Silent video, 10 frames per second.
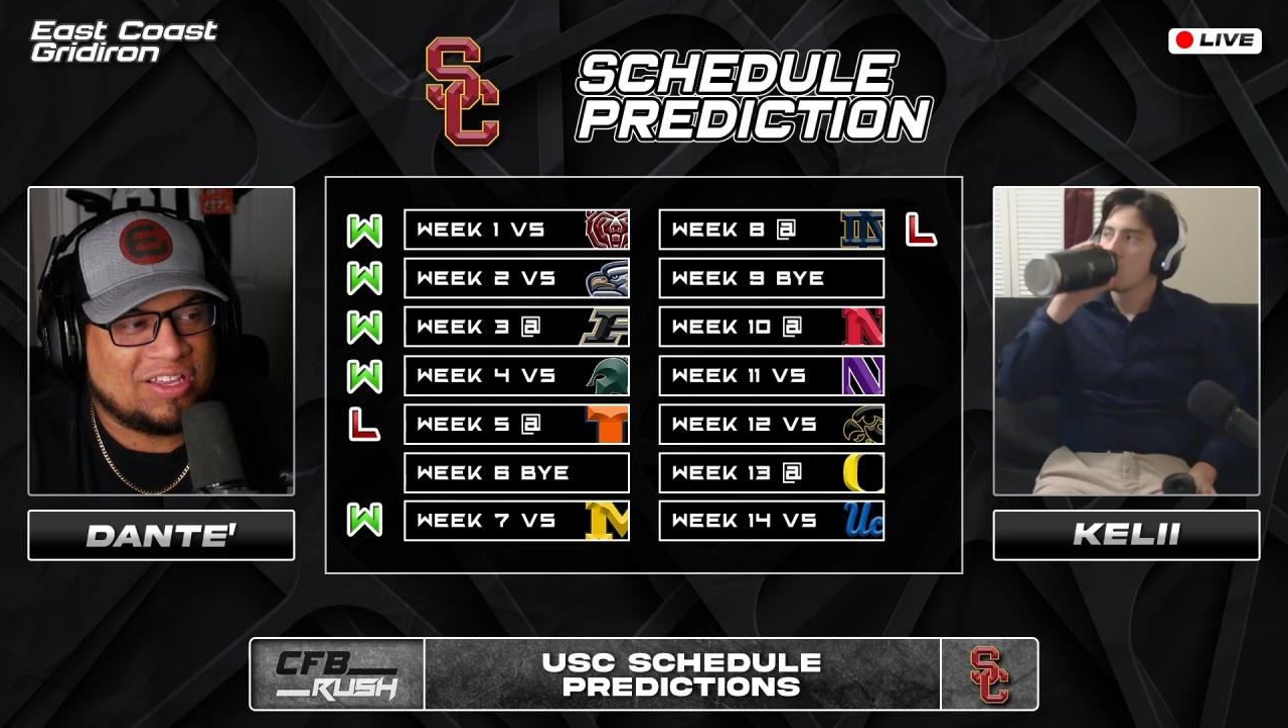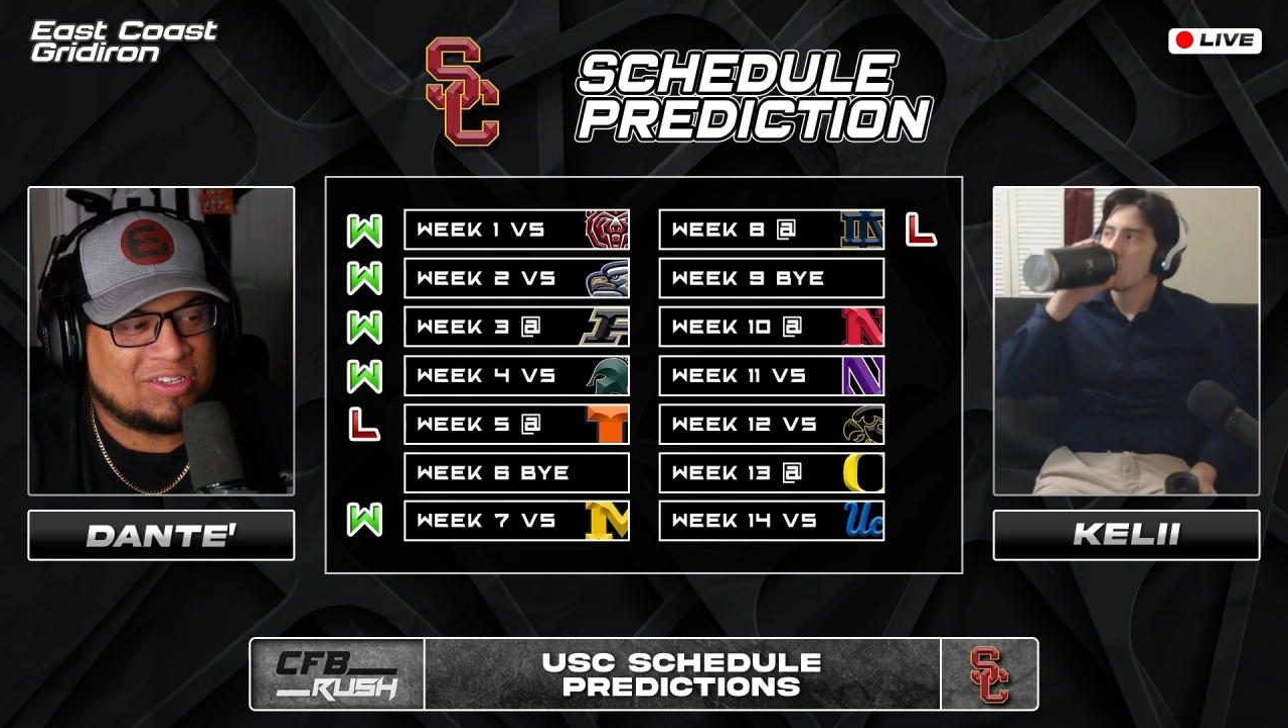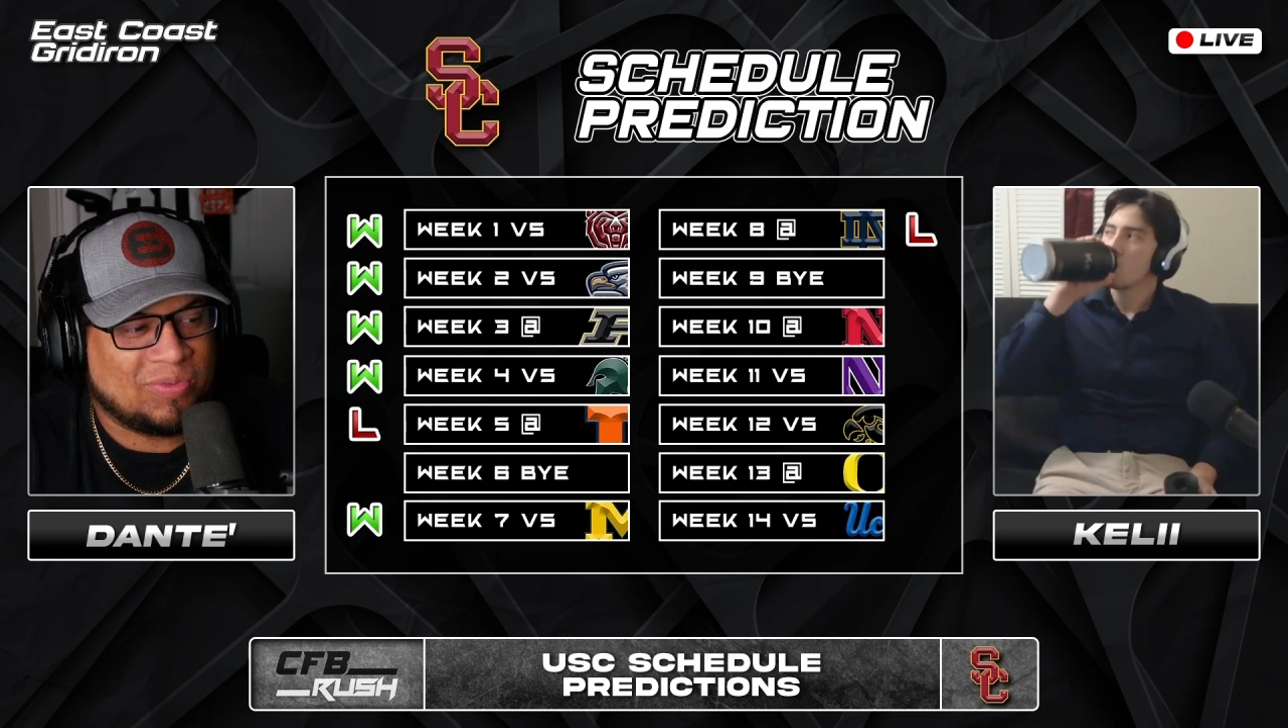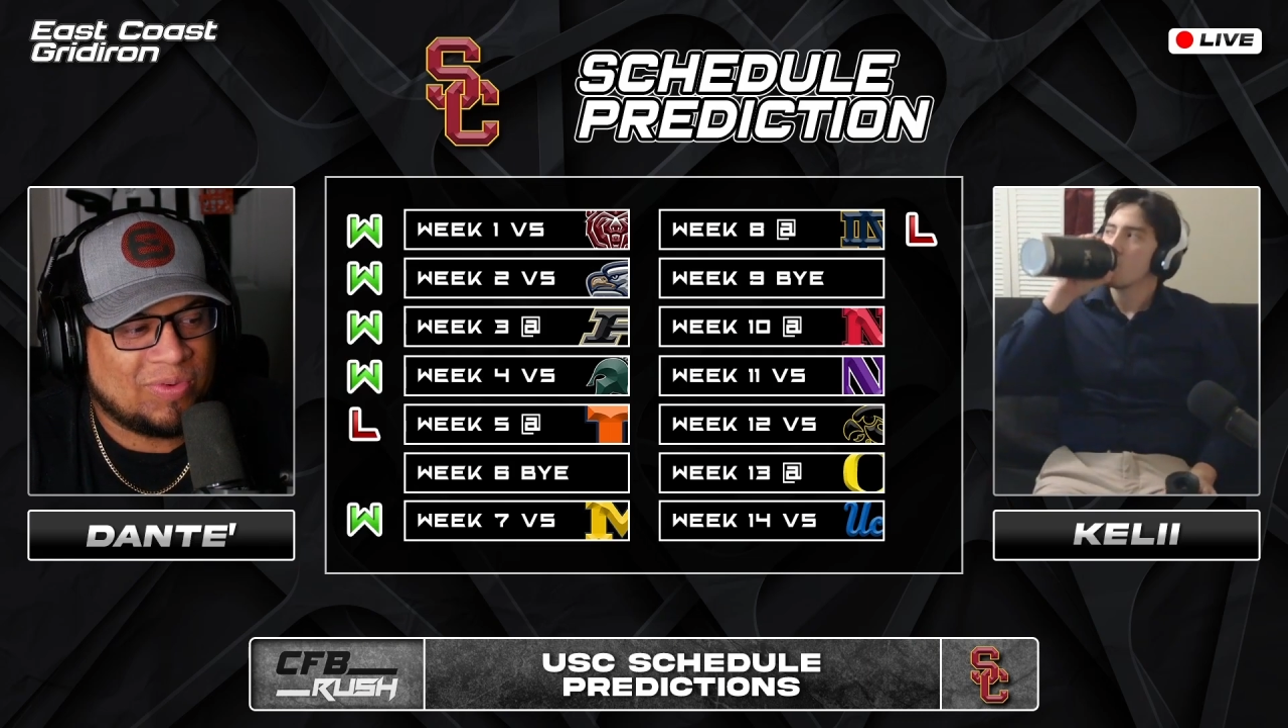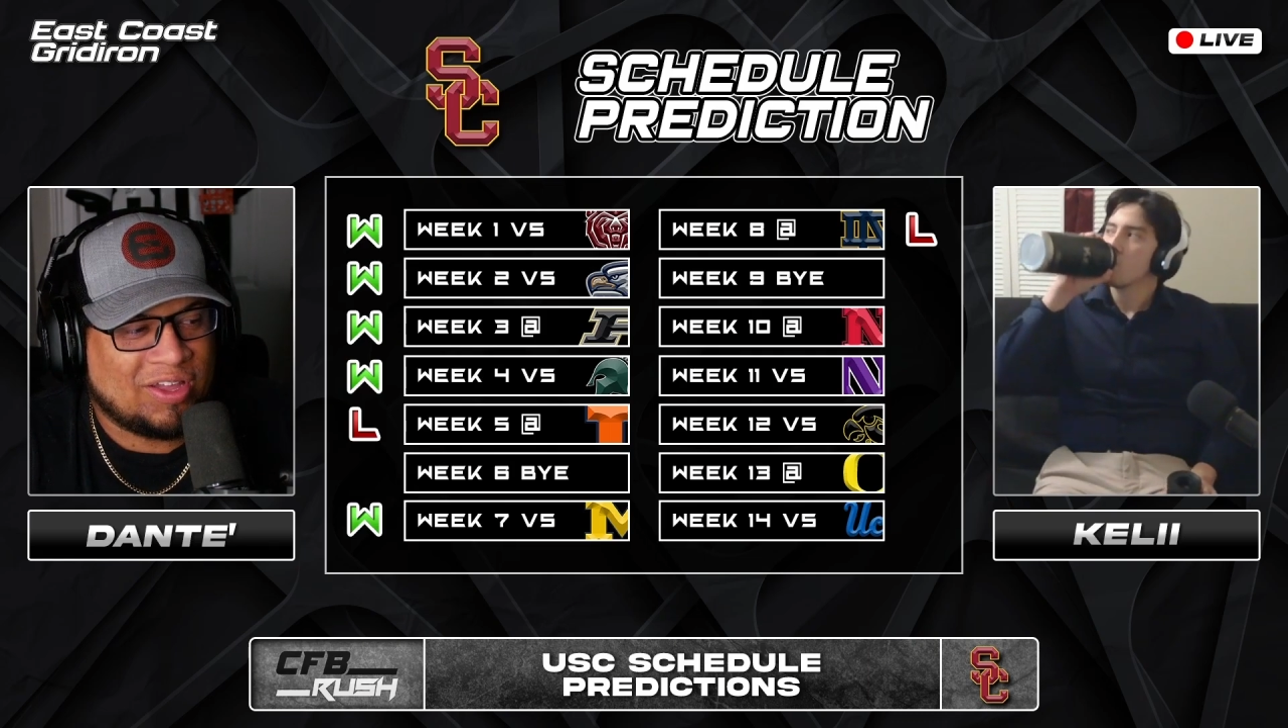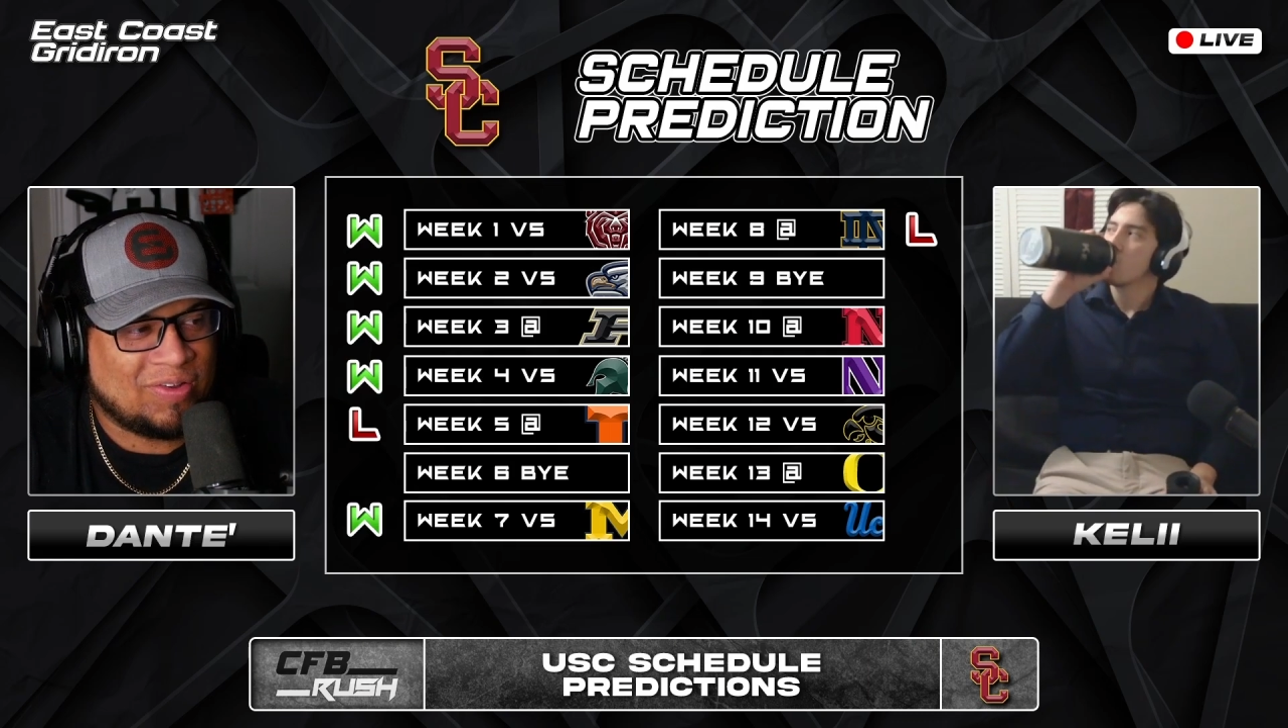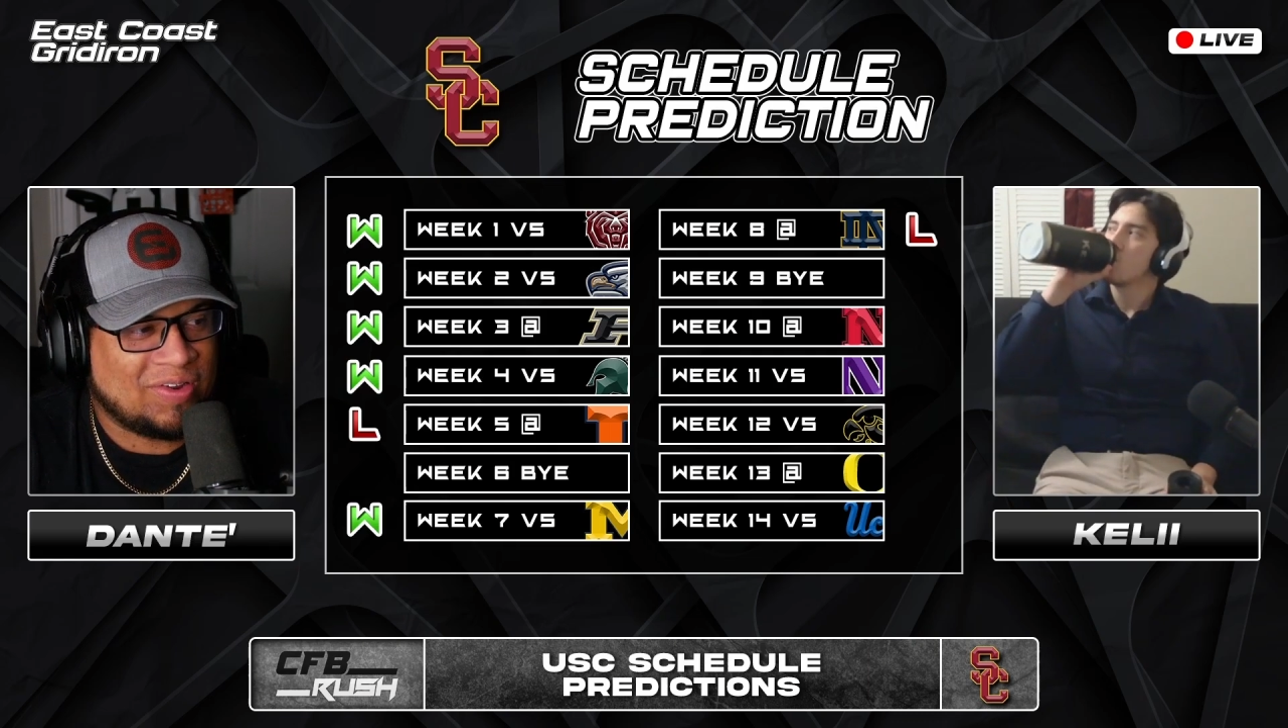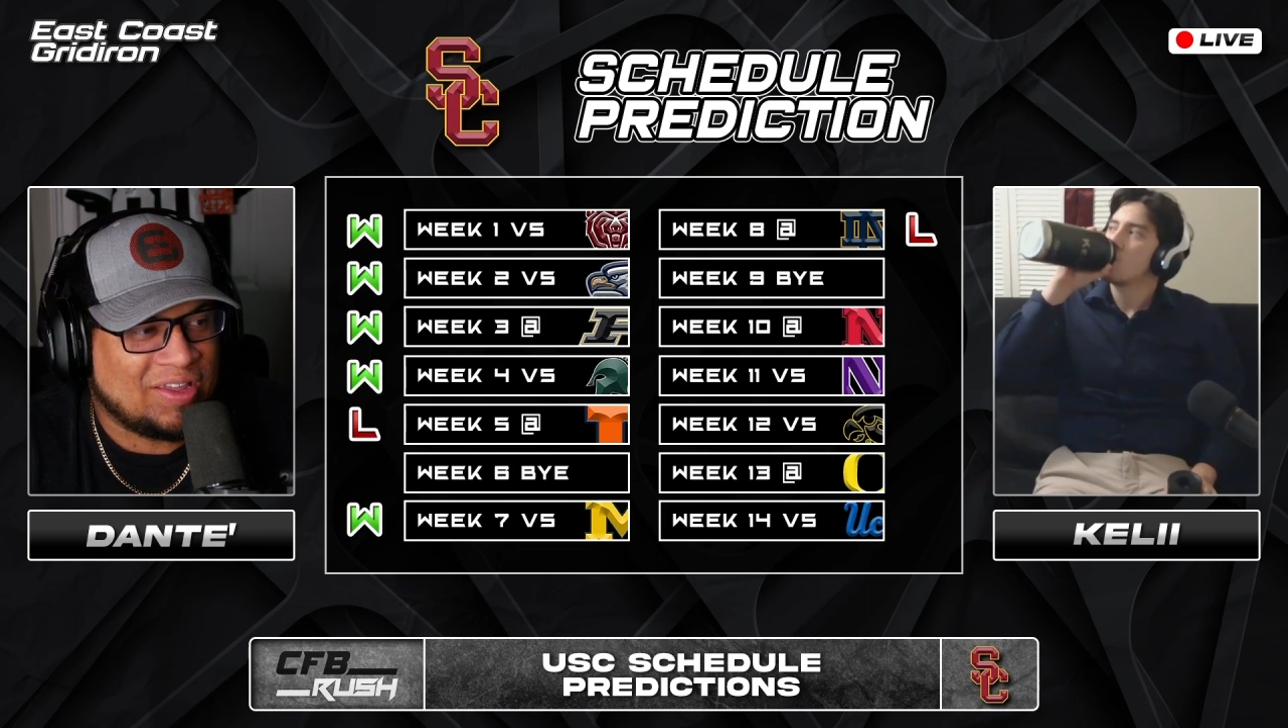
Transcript: around.